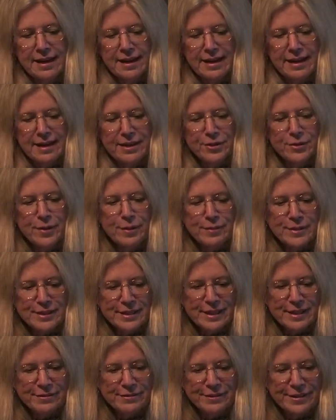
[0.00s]
I knew I was
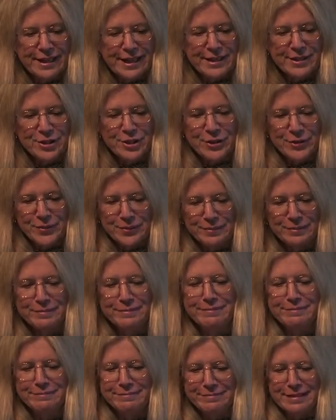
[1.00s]
going to forget to
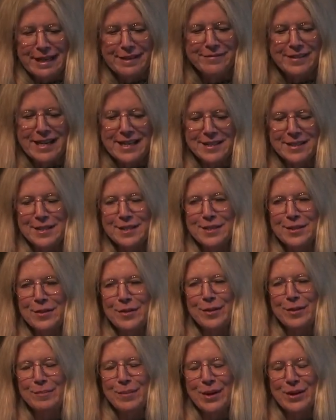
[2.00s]
advance this, so I
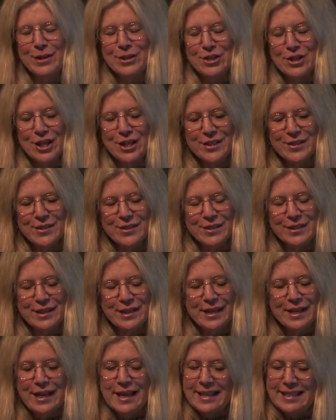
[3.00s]
apologize.
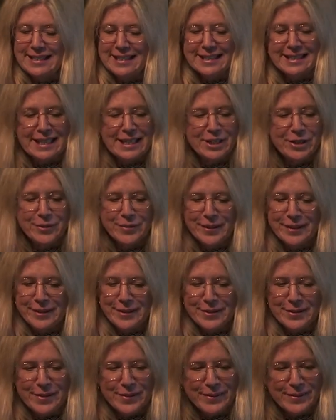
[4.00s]
Didn't let you read the
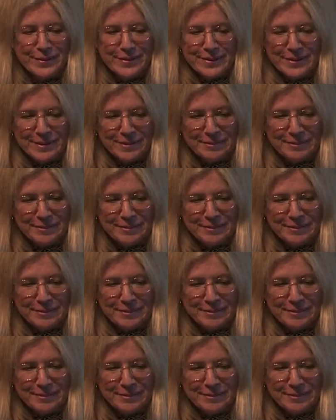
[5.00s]
songs.